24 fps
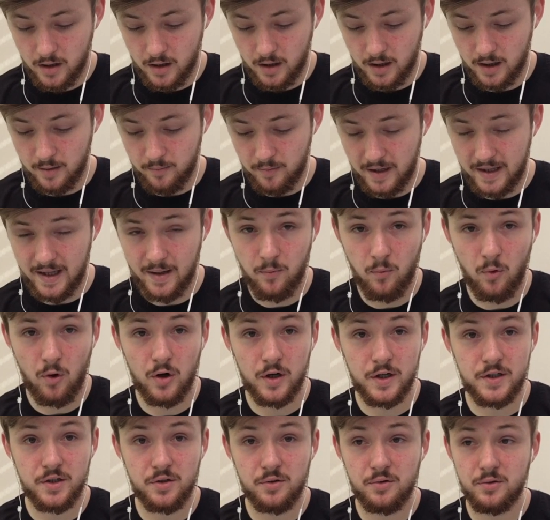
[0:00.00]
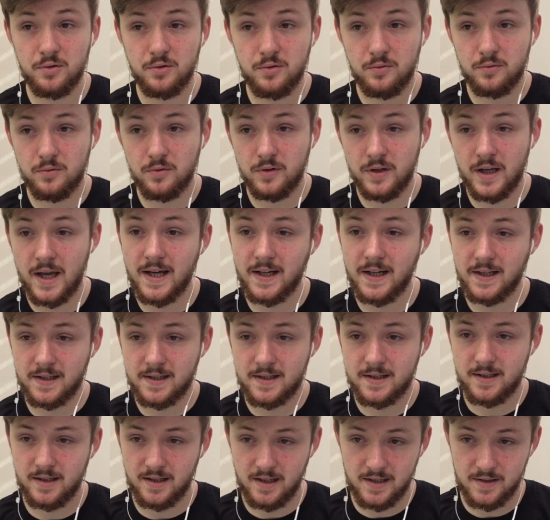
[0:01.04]
And then what I do
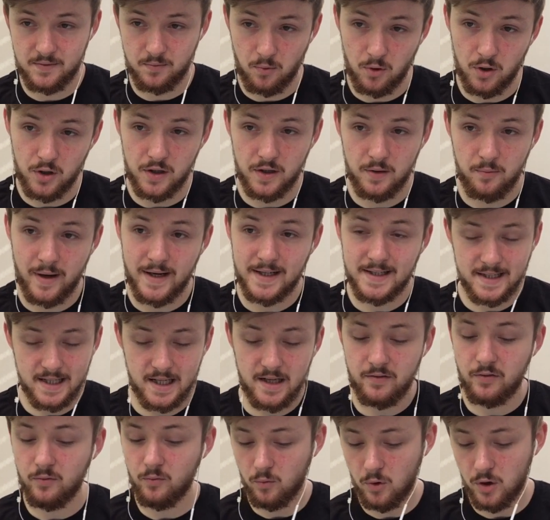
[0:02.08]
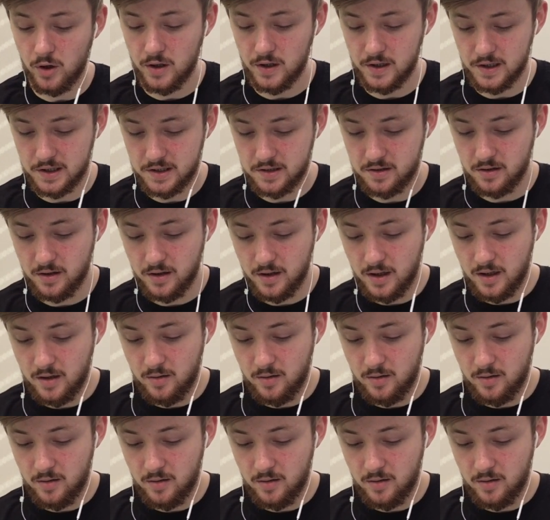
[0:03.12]
next is makes it even worse,